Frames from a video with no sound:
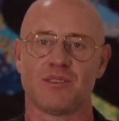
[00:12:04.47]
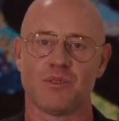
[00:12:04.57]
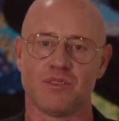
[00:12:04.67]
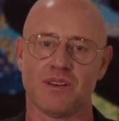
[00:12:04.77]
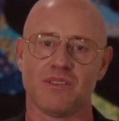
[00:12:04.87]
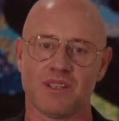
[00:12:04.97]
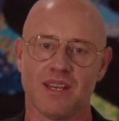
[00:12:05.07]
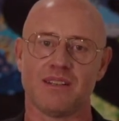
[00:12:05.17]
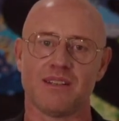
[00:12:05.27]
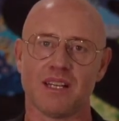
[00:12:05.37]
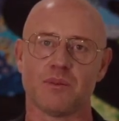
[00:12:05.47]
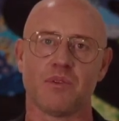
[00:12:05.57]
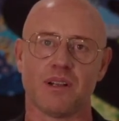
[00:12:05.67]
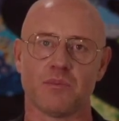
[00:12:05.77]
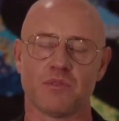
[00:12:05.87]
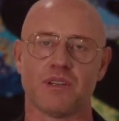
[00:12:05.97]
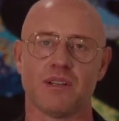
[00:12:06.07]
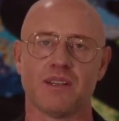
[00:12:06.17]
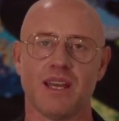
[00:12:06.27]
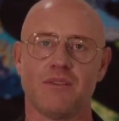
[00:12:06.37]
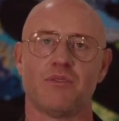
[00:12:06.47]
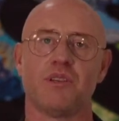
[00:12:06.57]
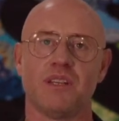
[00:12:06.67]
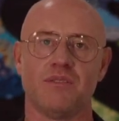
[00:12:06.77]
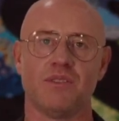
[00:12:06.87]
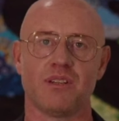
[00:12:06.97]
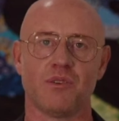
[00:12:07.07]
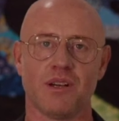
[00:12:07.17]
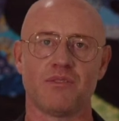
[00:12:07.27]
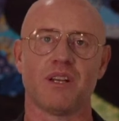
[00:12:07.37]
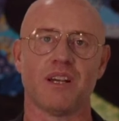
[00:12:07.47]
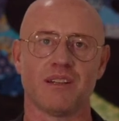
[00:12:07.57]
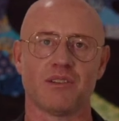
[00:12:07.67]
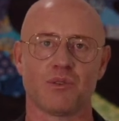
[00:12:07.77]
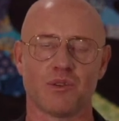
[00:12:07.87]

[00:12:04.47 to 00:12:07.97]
to 70, 80, 90, 100% every evening or every lunch,